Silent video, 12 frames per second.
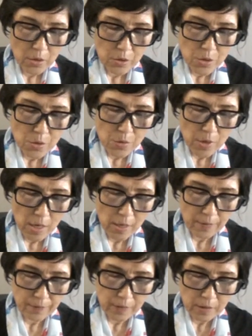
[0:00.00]
You
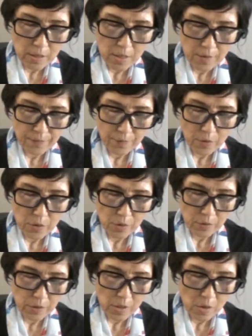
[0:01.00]
have seen for
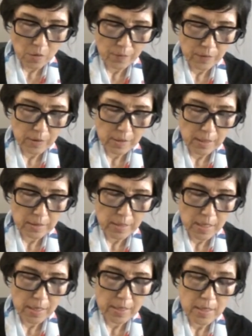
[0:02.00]
yourselves that
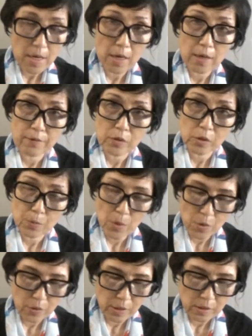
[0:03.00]
I have
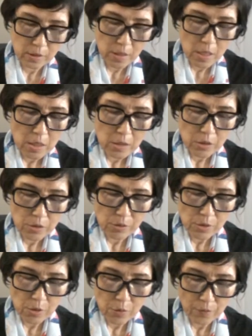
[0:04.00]
spoken to
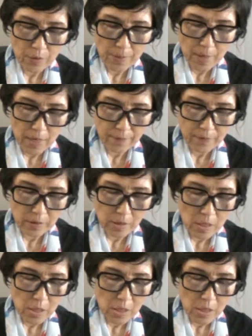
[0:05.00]
you from heaven.